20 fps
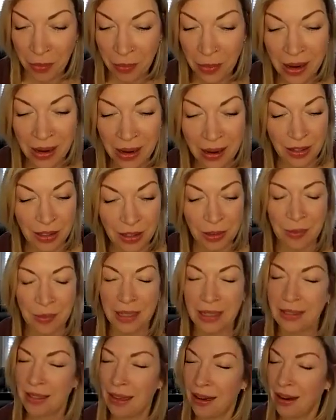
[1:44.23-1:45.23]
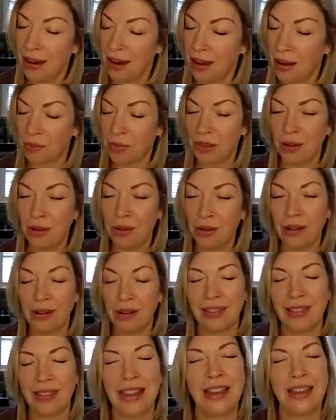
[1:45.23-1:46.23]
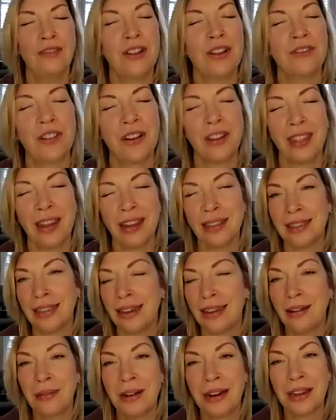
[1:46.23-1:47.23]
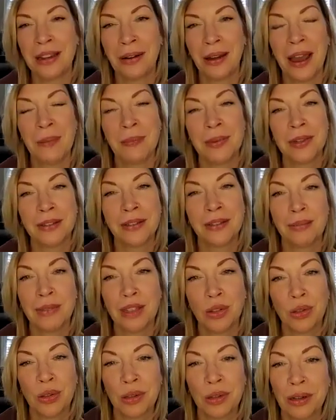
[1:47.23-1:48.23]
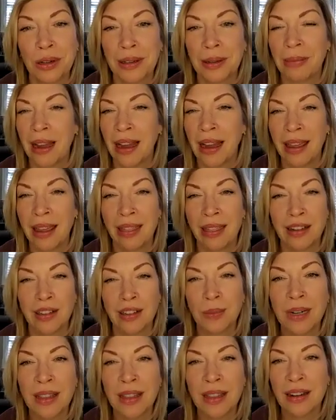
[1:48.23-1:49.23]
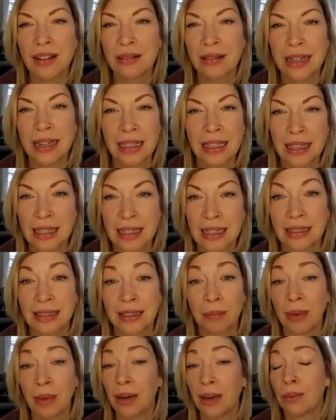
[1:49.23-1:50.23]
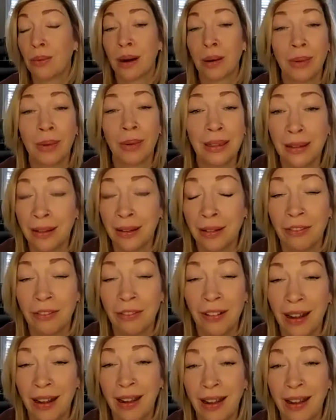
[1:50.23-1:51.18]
One, I just want to say I'm so thankful for that day when you happen to be strolling by. That is one of the great things about where we live.